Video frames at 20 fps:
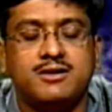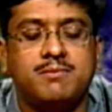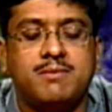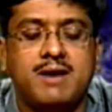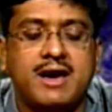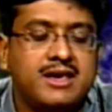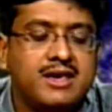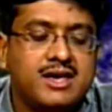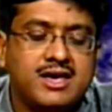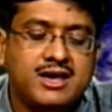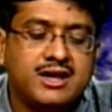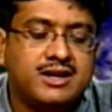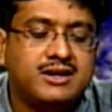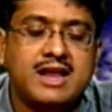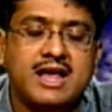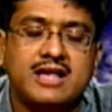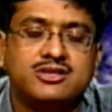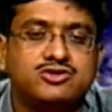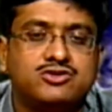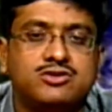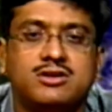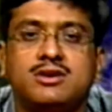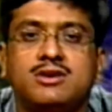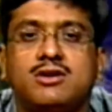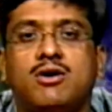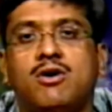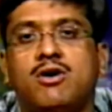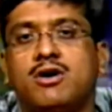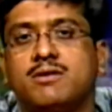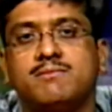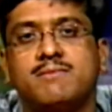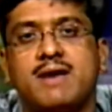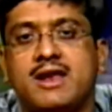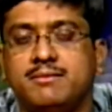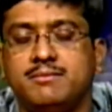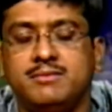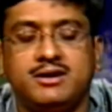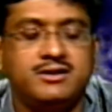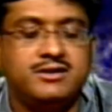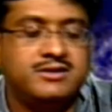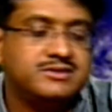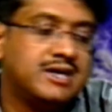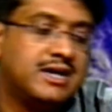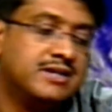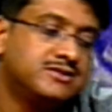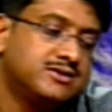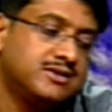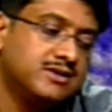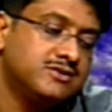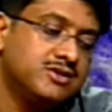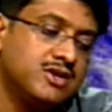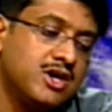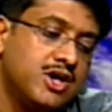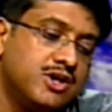by natural or man-made disasters.